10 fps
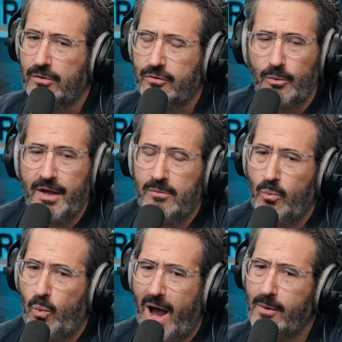So
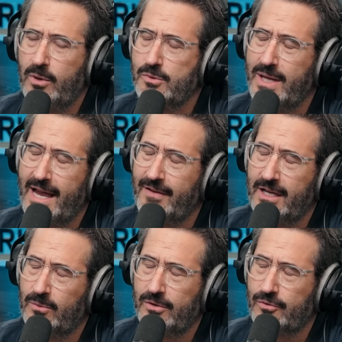then, why would we have
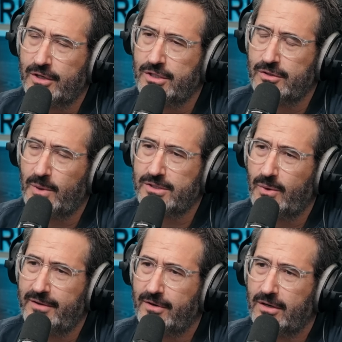any restrictions
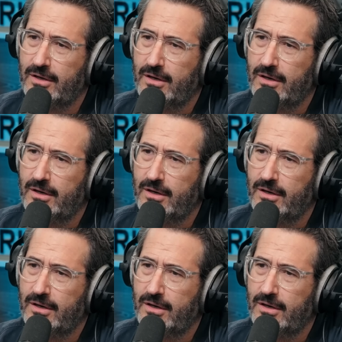whatsoever?